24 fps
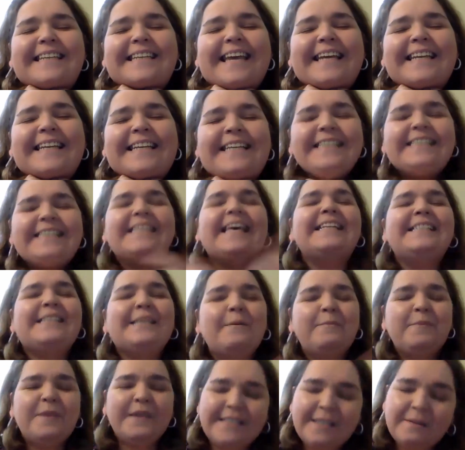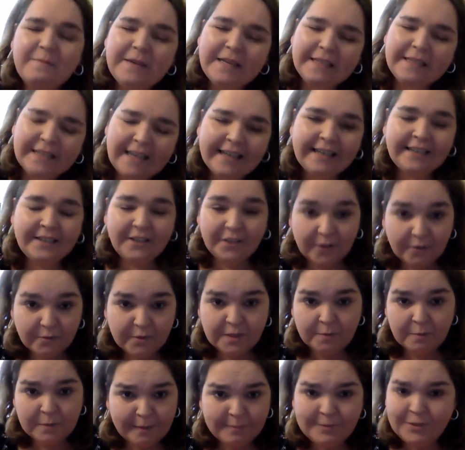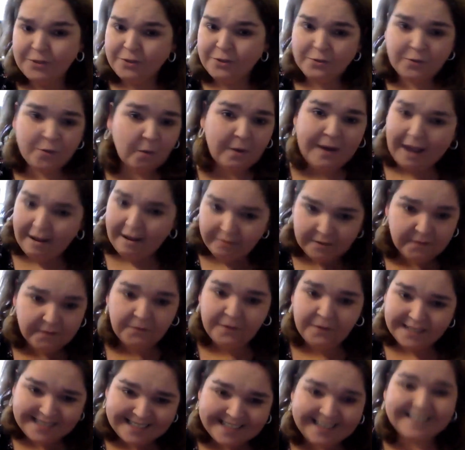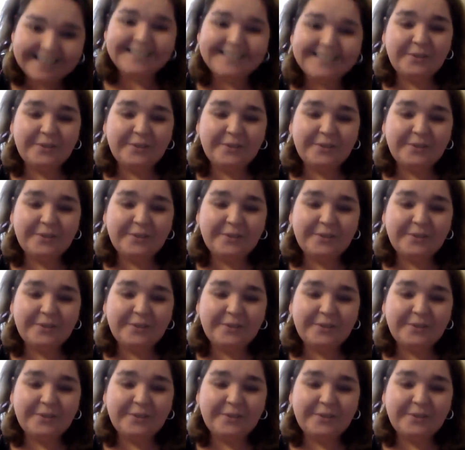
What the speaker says: he said something to me like, you know, sometimes you don't have to fix it.